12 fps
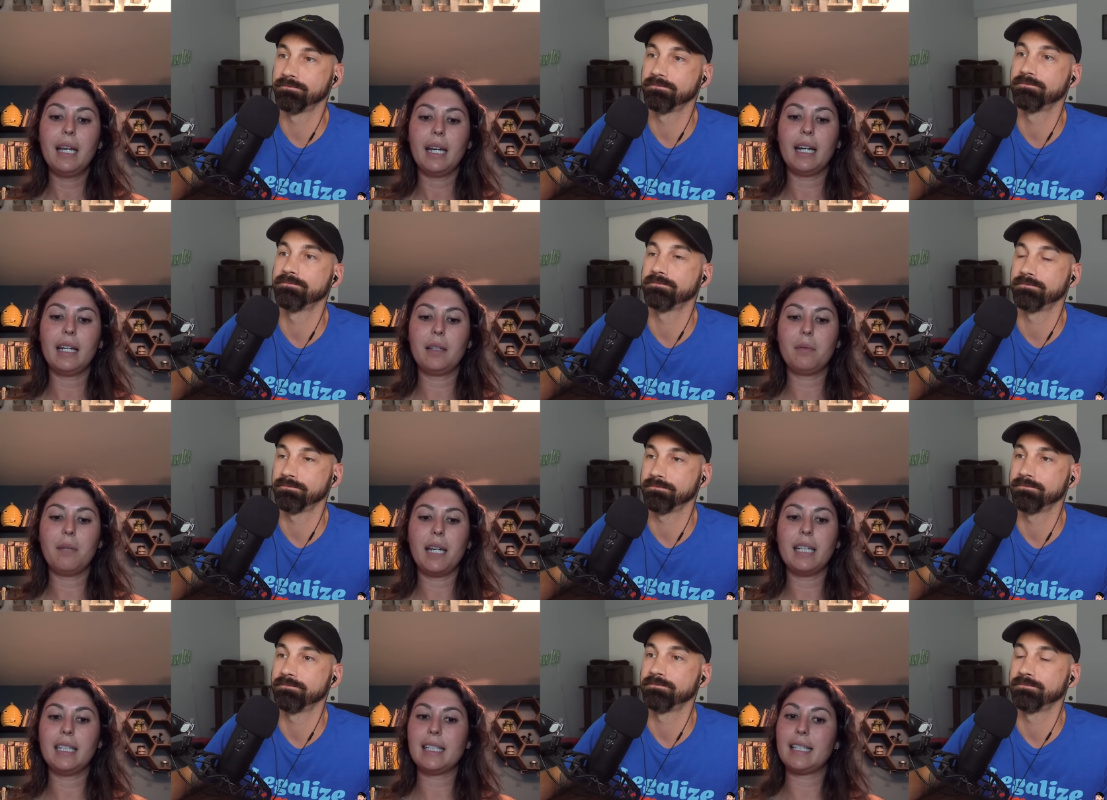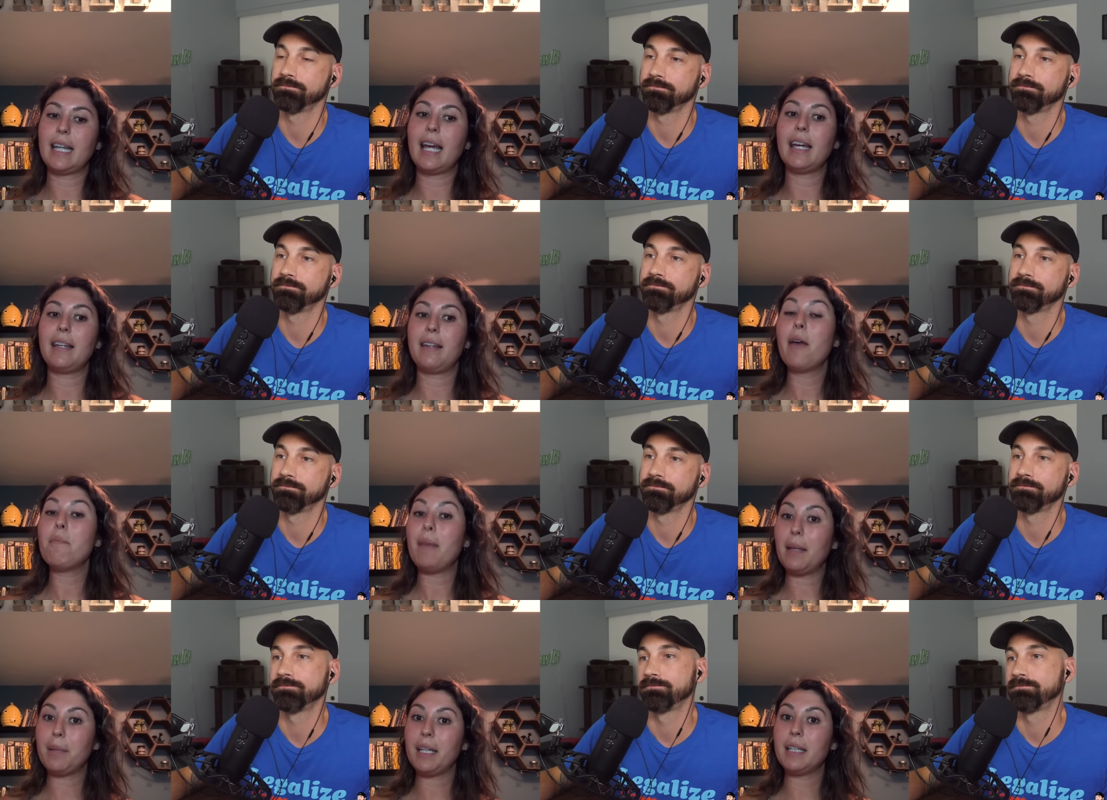Speaker 1: And instead,
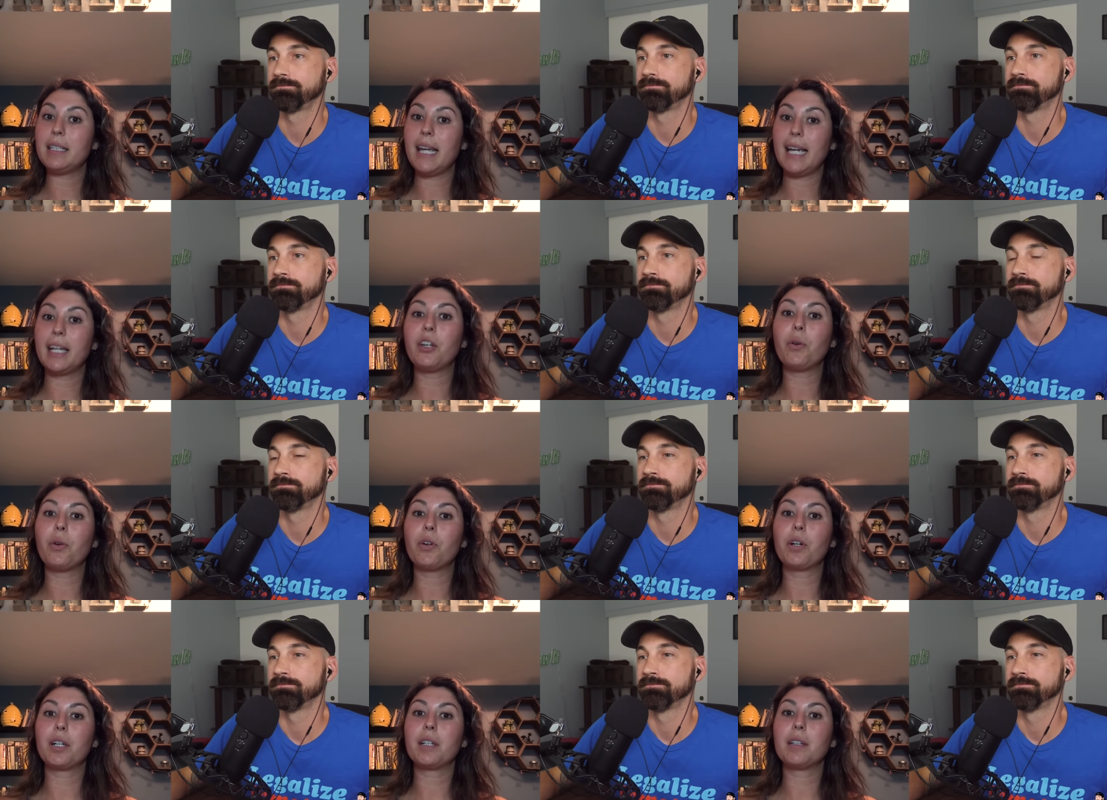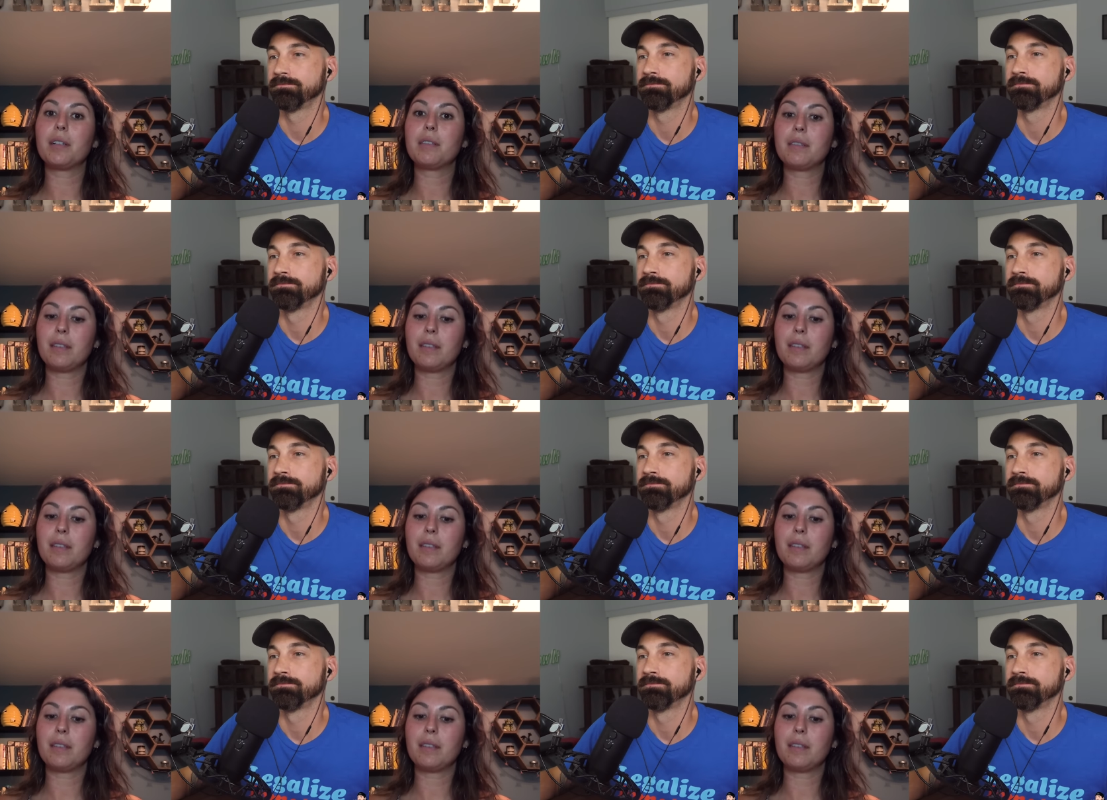maybe take your